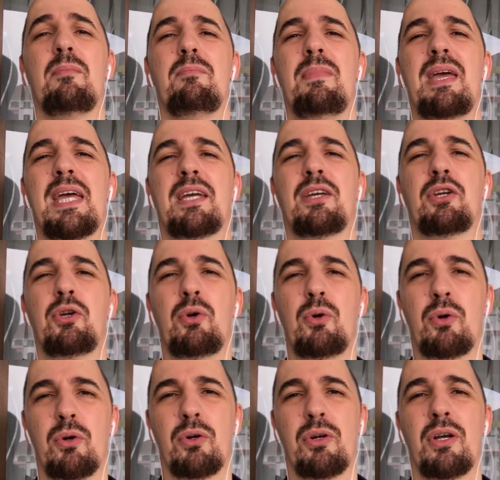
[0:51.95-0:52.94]
make
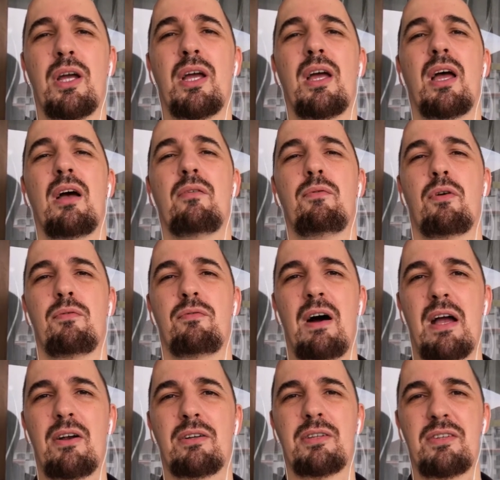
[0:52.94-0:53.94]
cure for
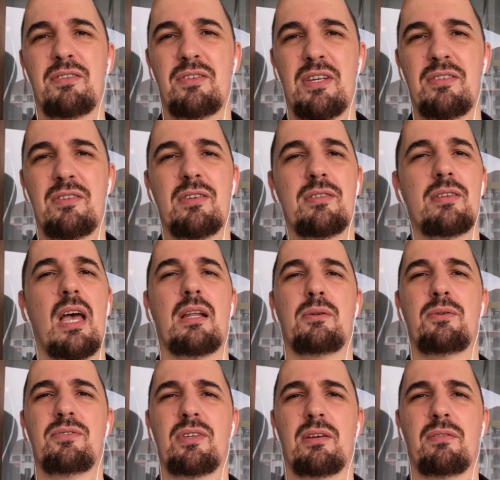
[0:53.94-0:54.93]
viral diseases
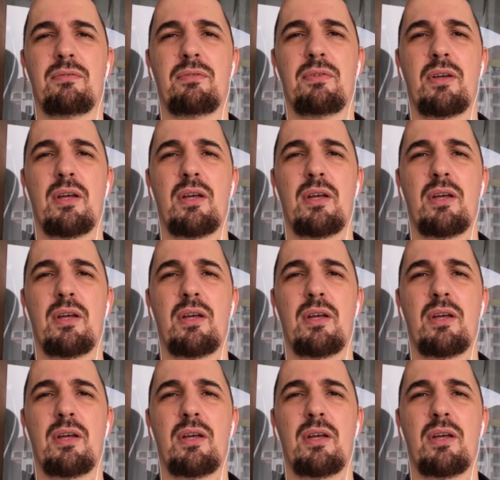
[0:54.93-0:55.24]
elusive.